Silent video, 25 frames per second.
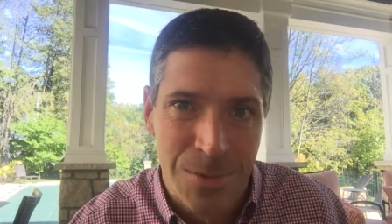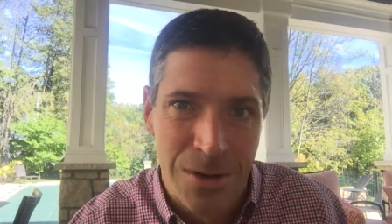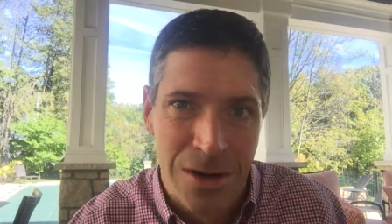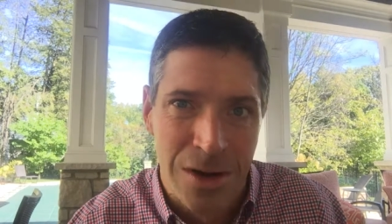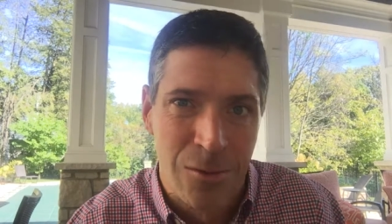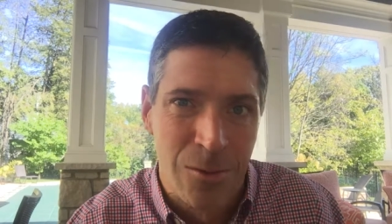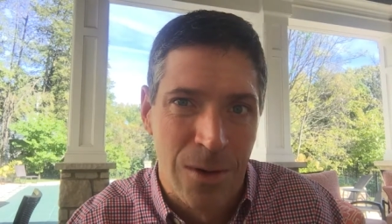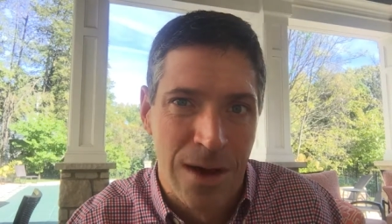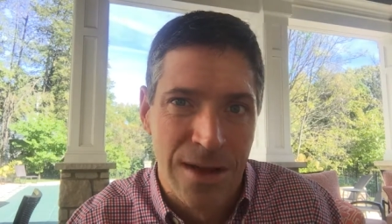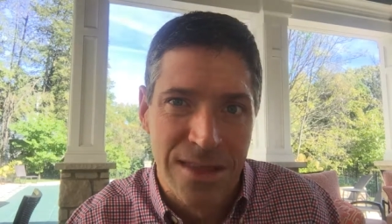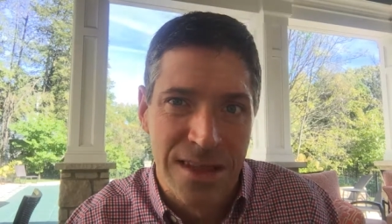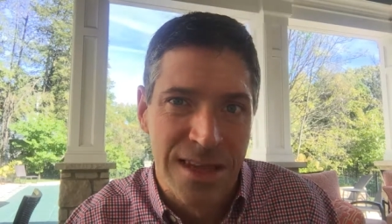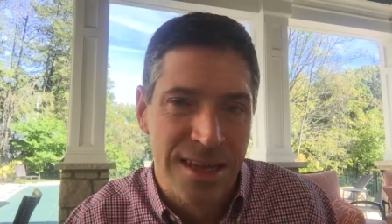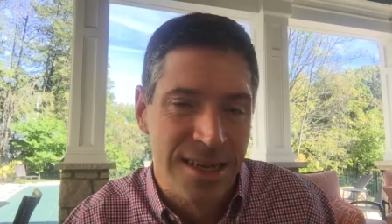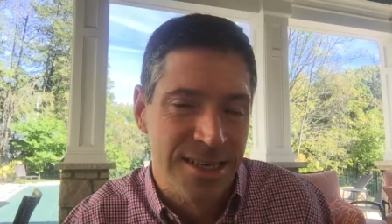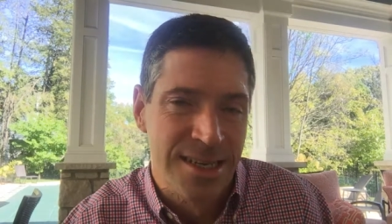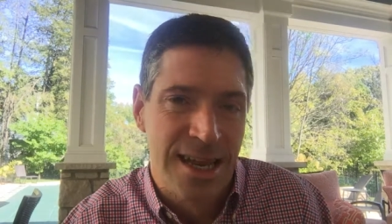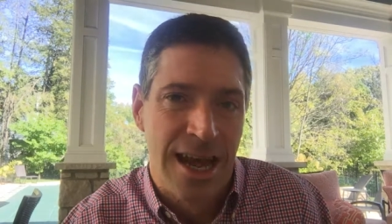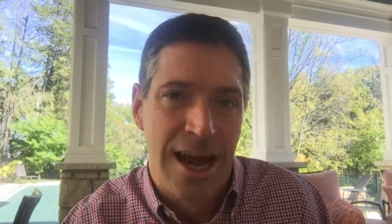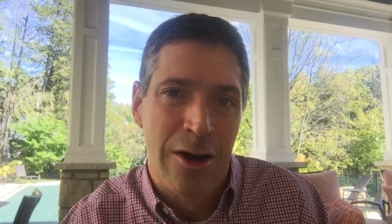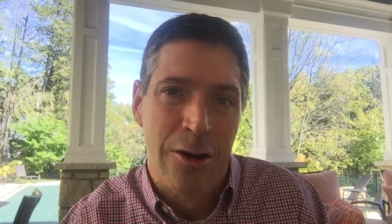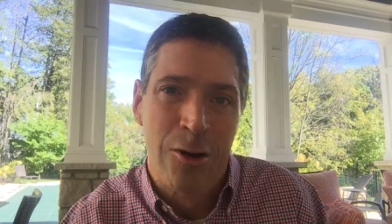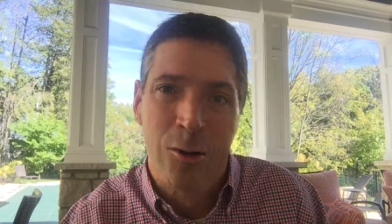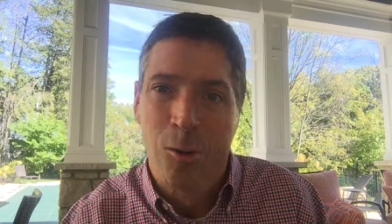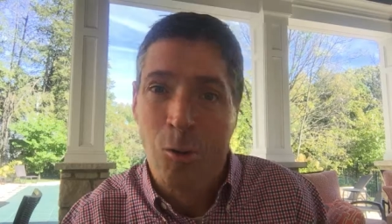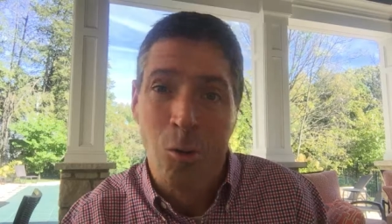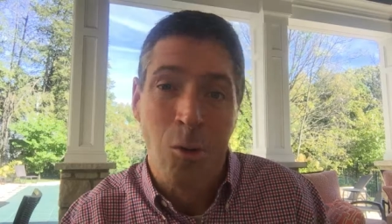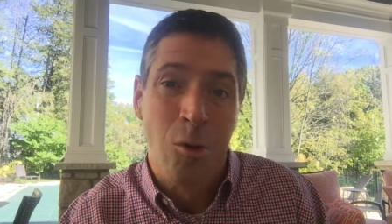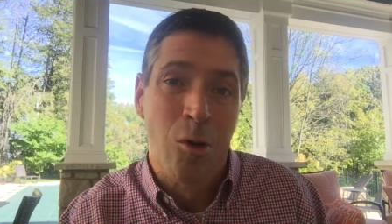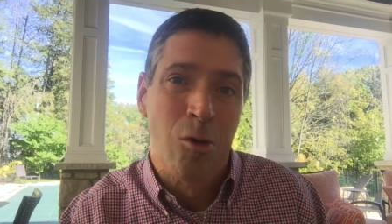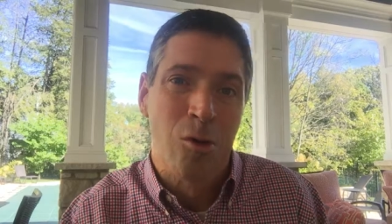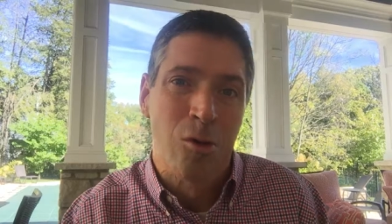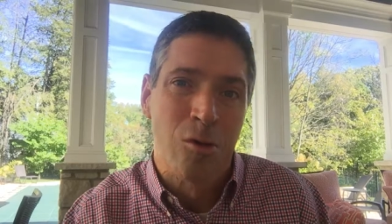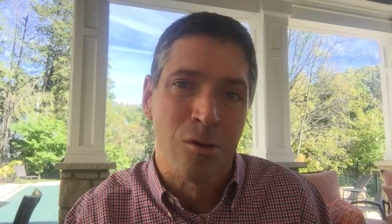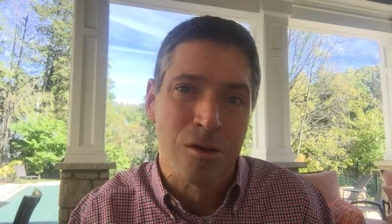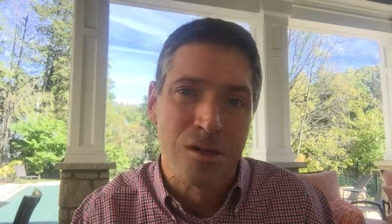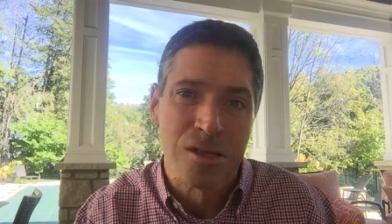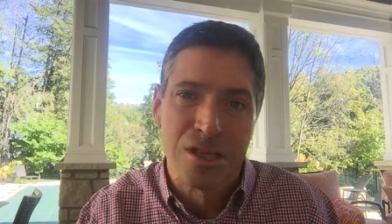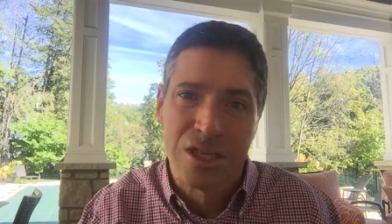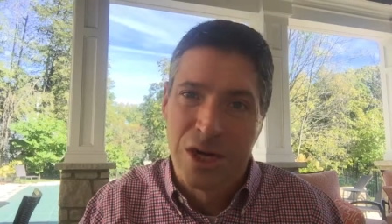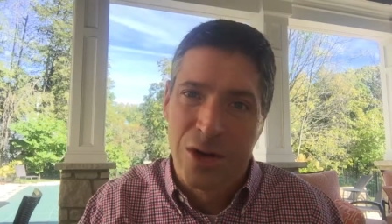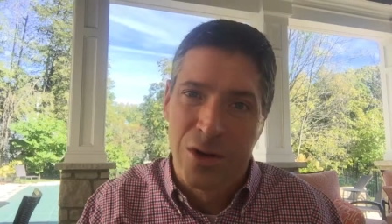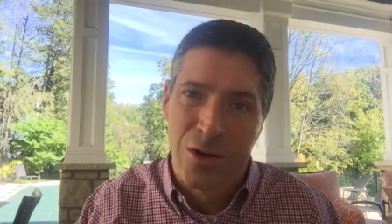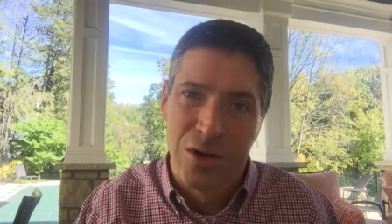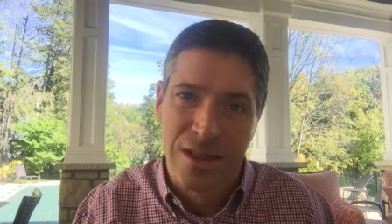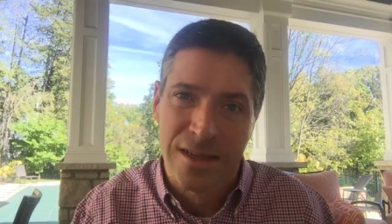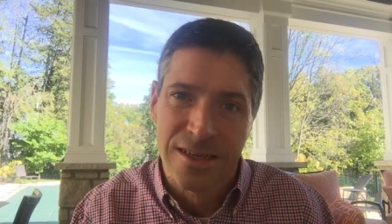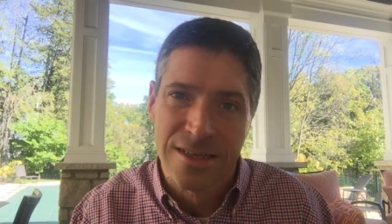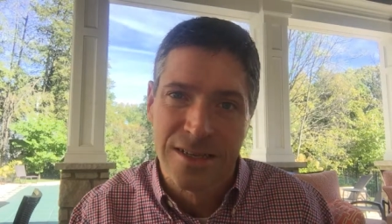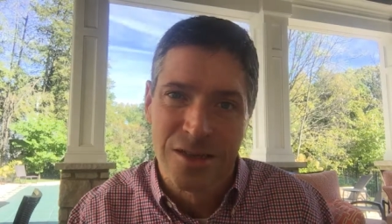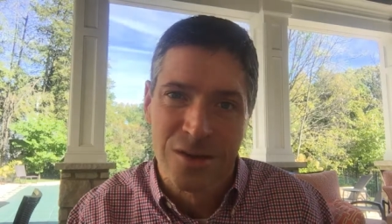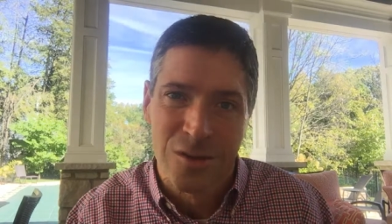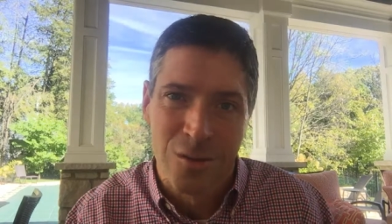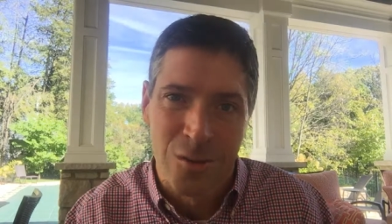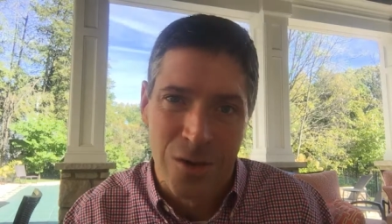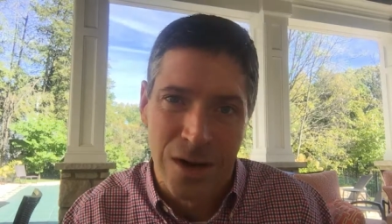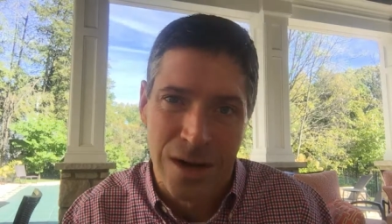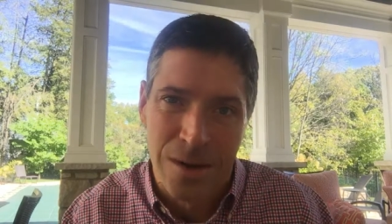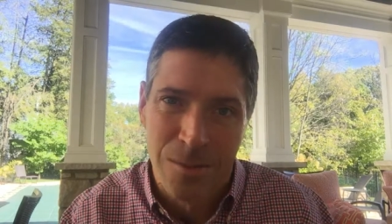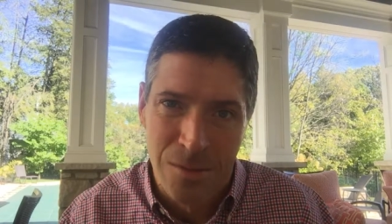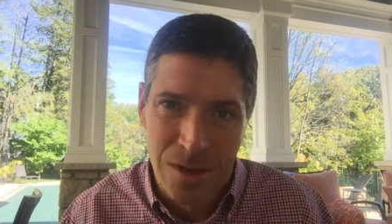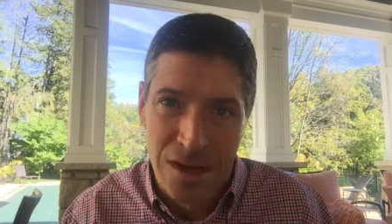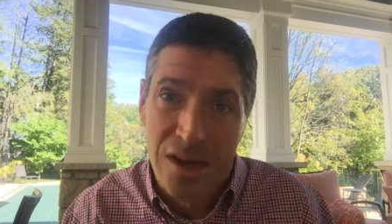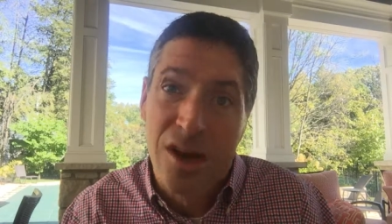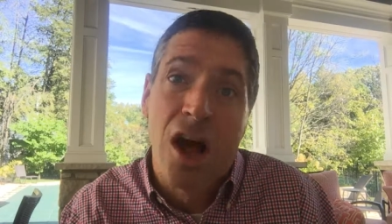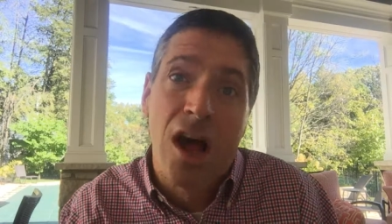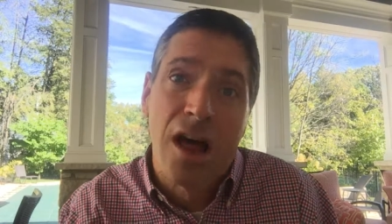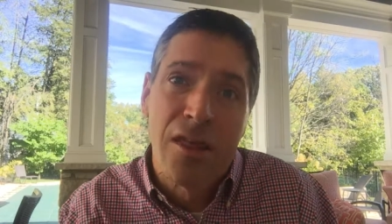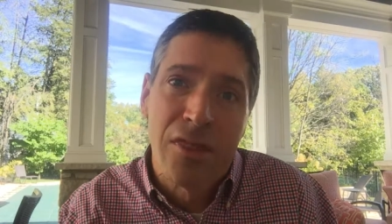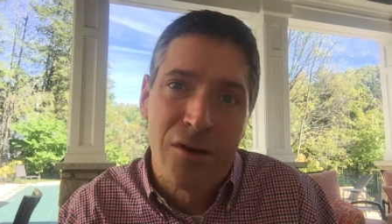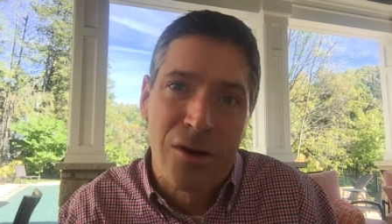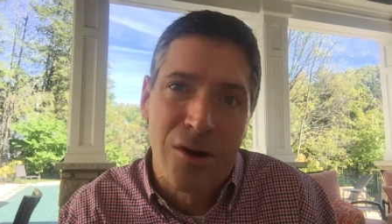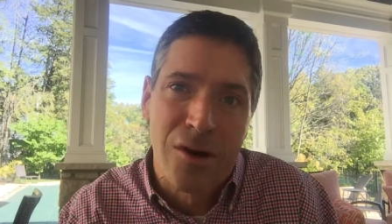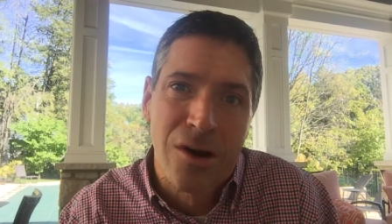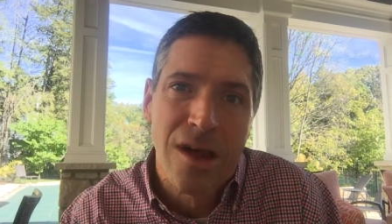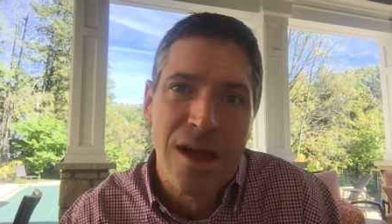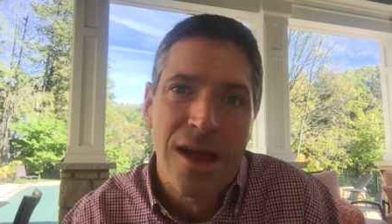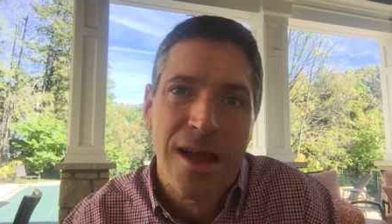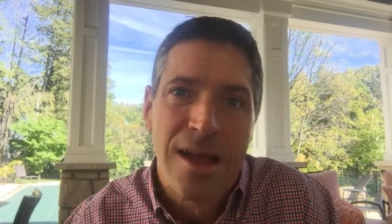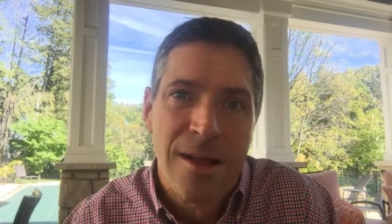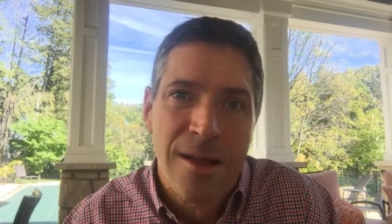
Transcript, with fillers: but around the entire world sharing this story. I'm an author.